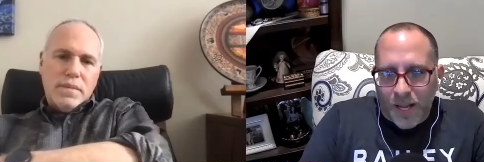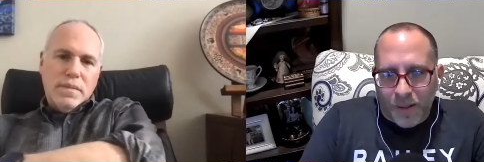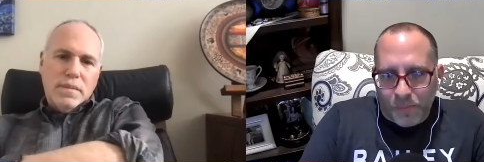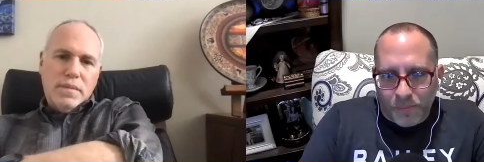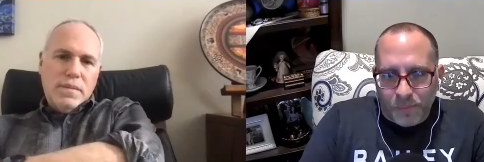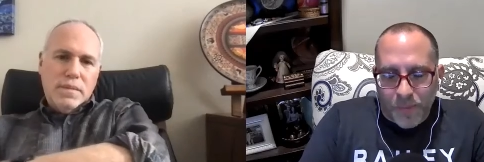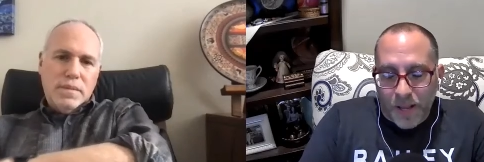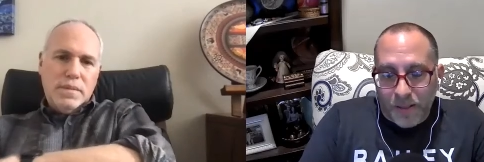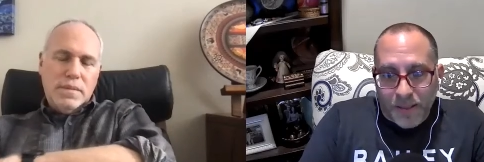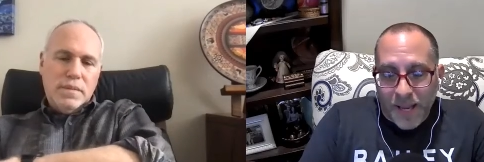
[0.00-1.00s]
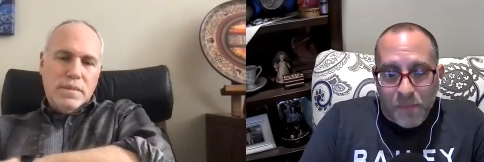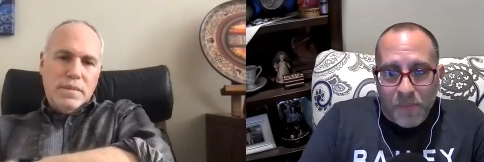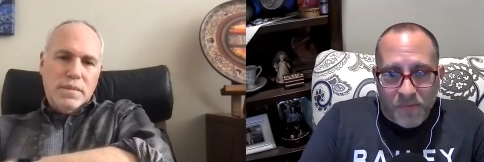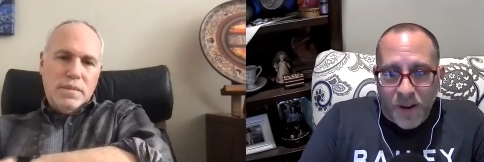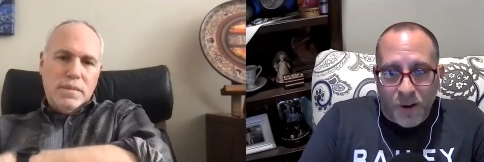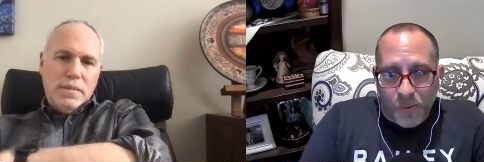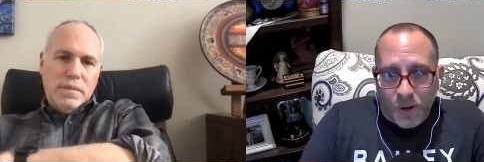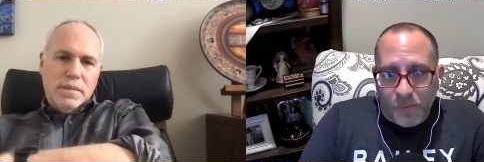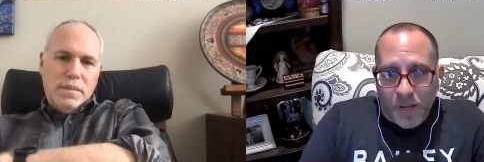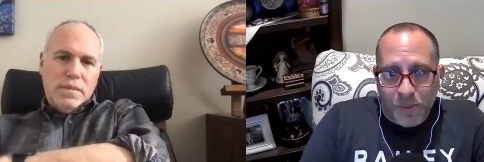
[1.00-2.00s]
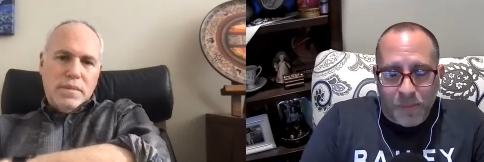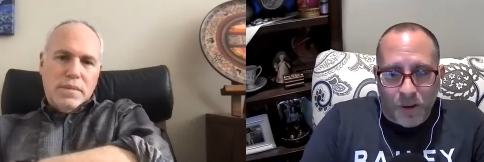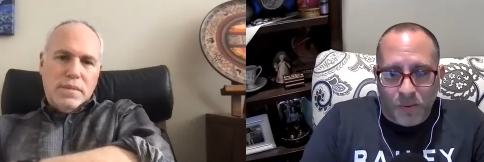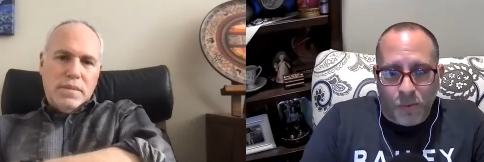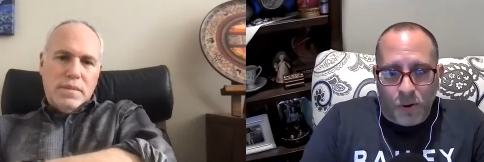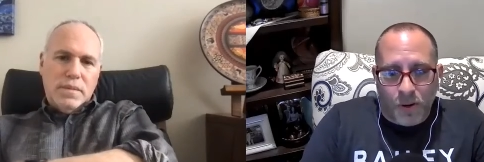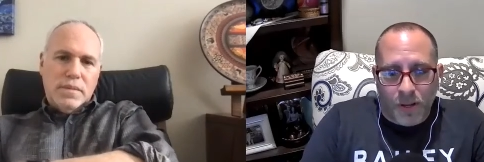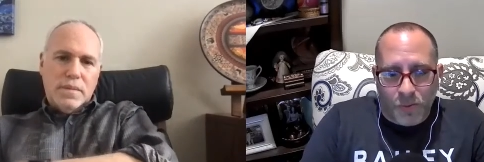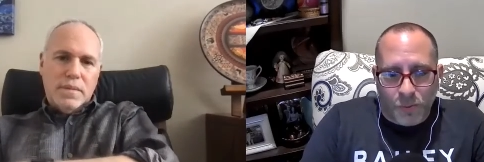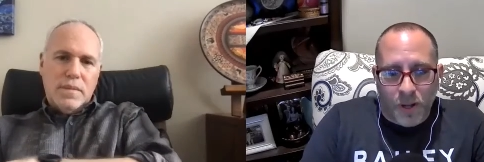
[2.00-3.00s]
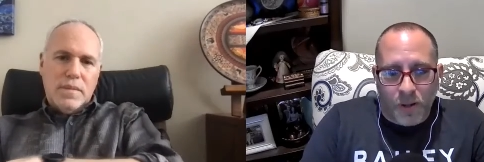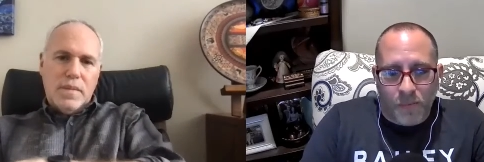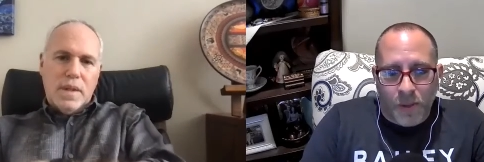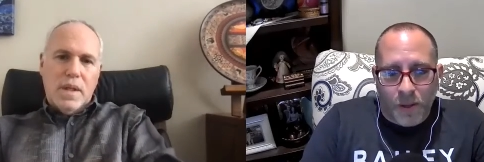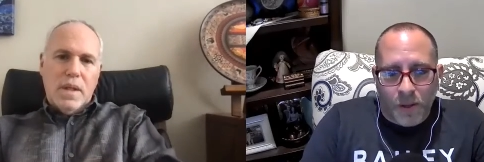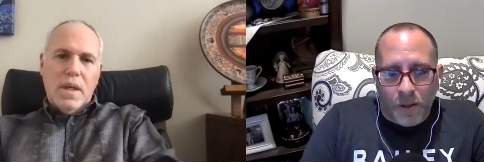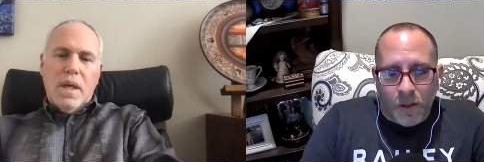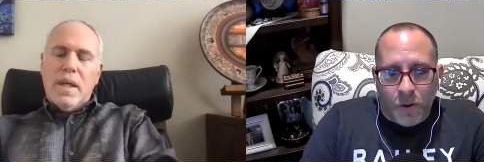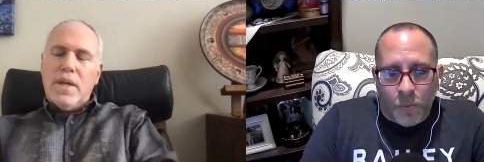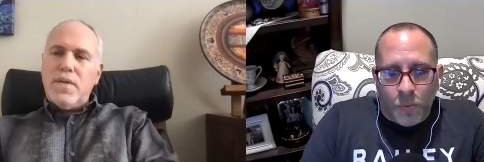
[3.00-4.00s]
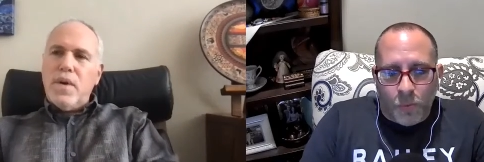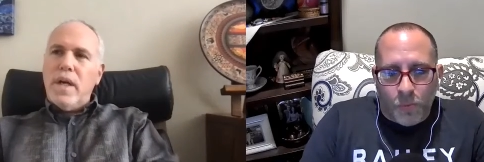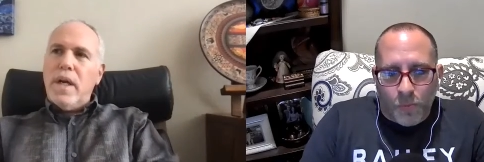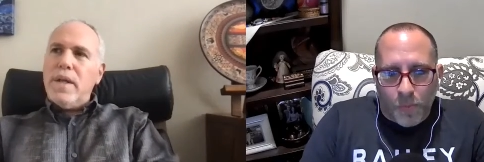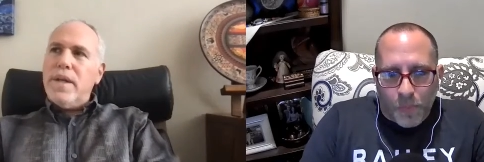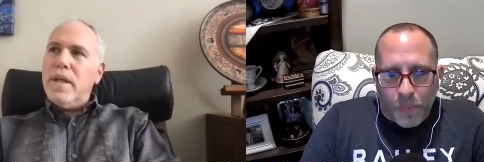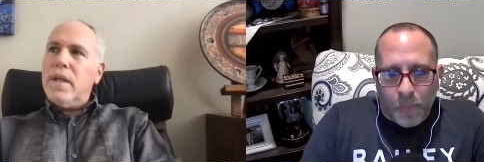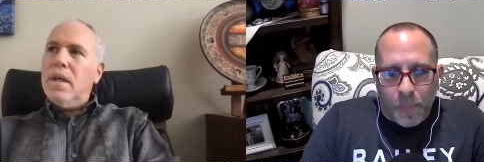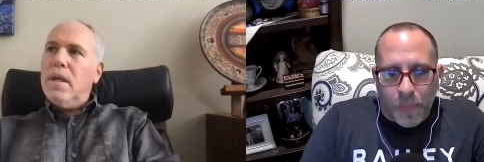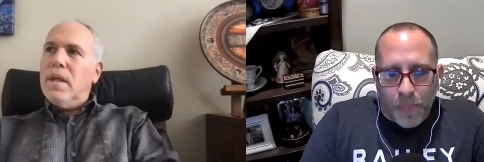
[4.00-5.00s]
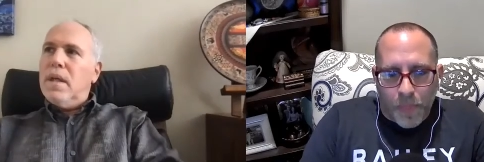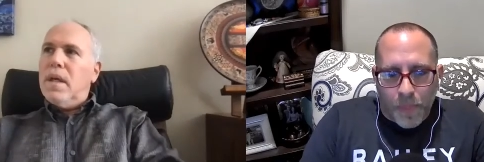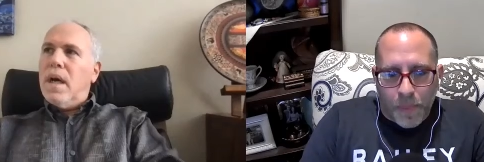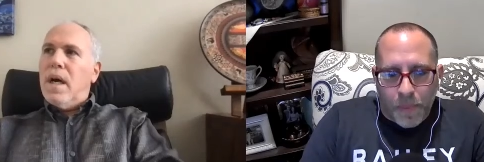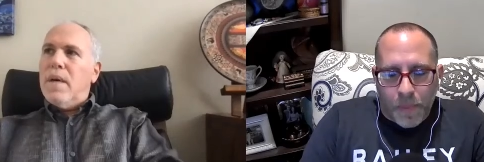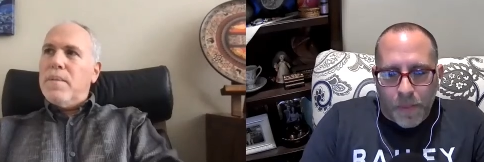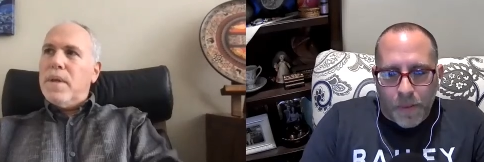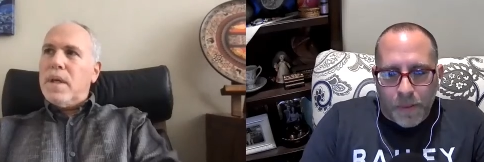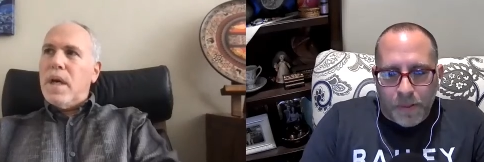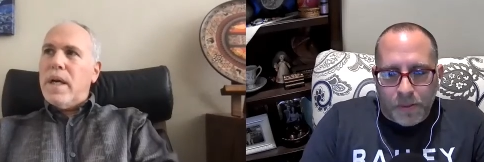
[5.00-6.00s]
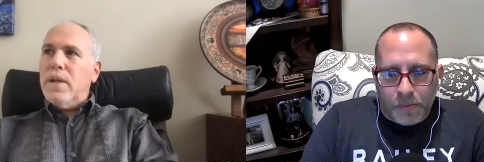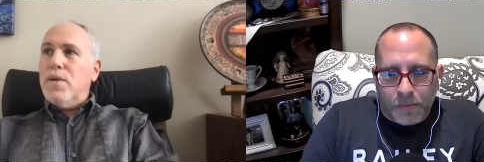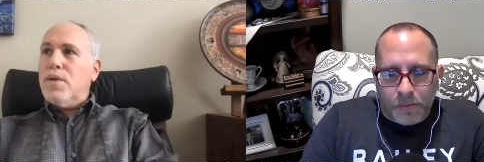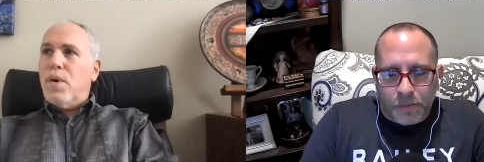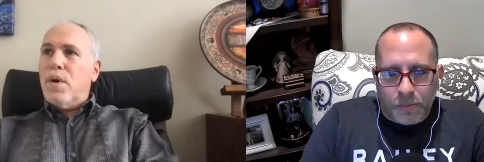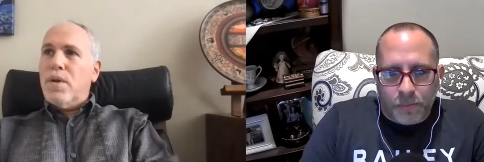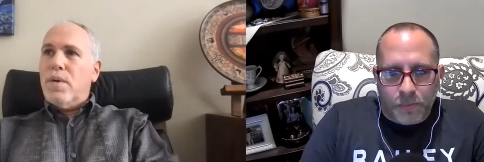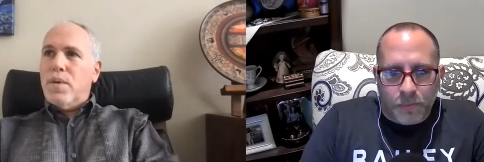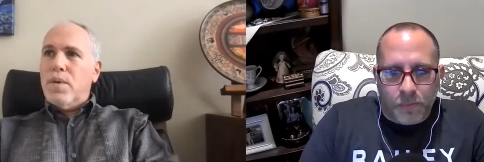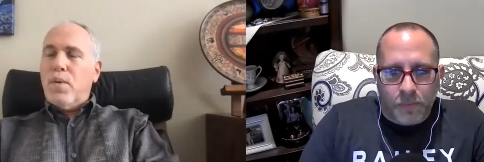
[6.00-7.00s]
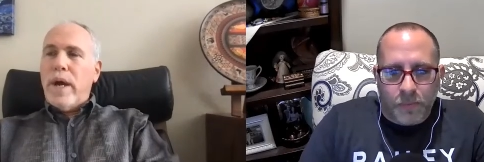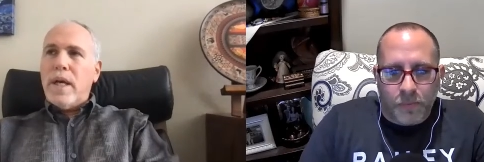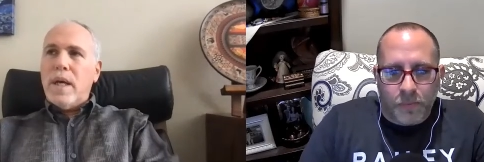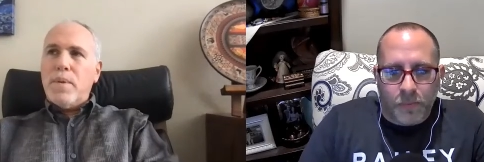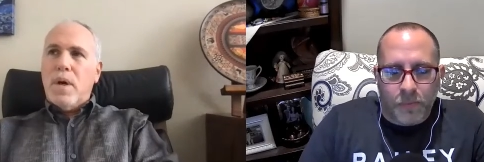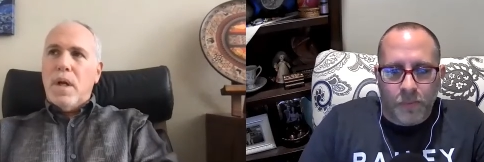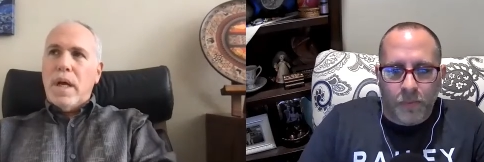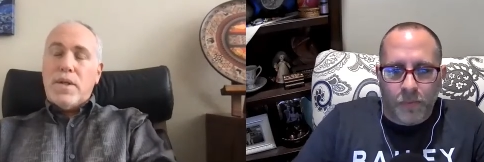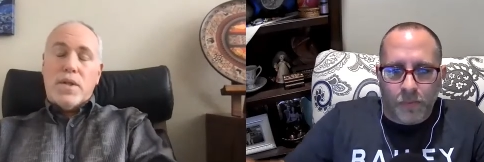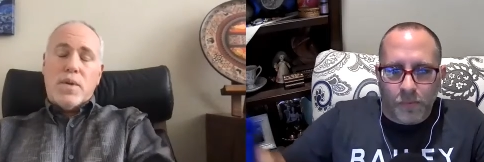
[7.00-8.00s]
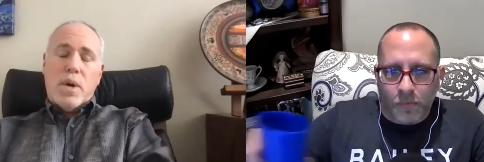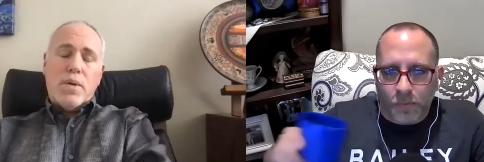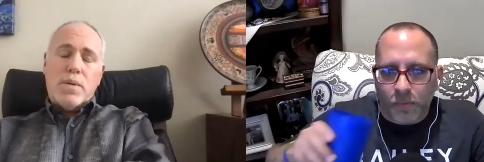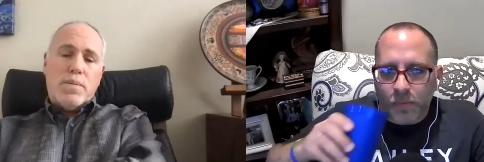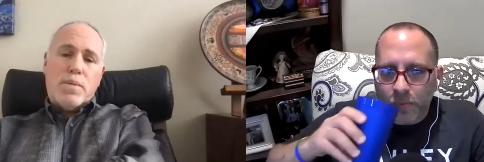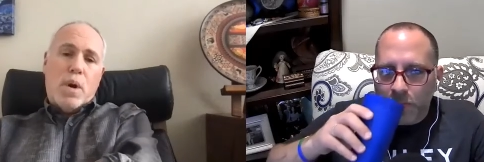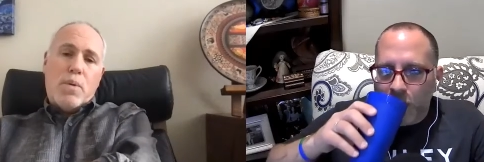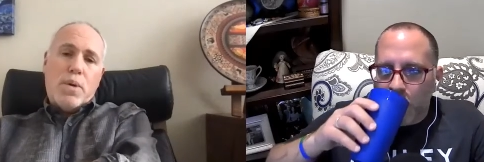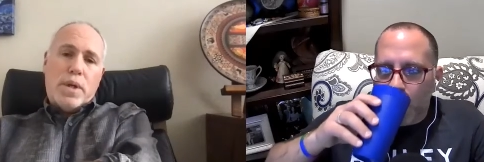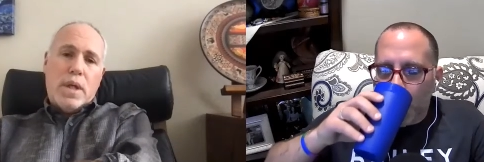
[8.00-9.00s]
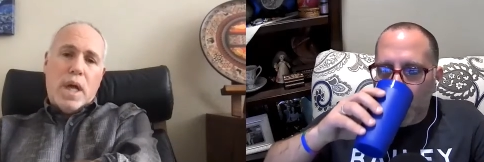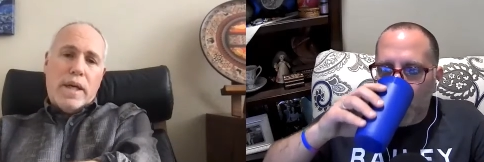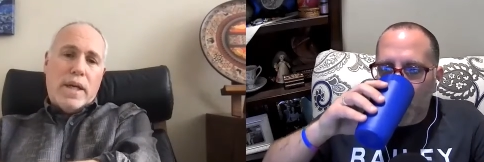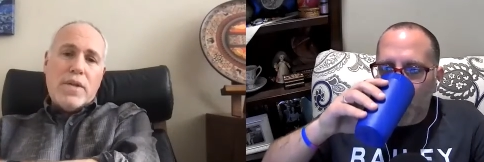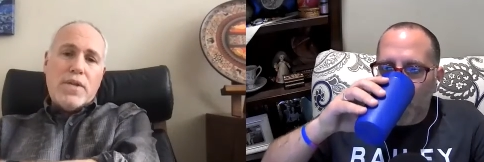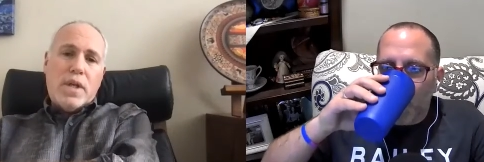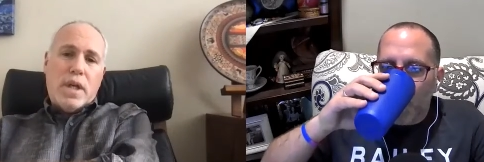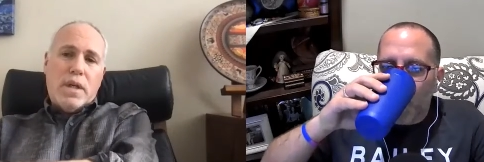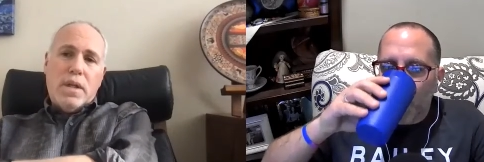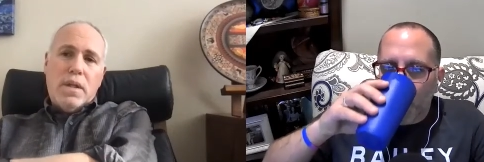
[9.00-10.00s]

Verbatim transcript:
Speaker 1: better for it. And and they very well may be better for it as well. That's right.
Speaker 2: I think um, the cutting loose or the, the wake up call. I just spoke, spoke with a client yesterday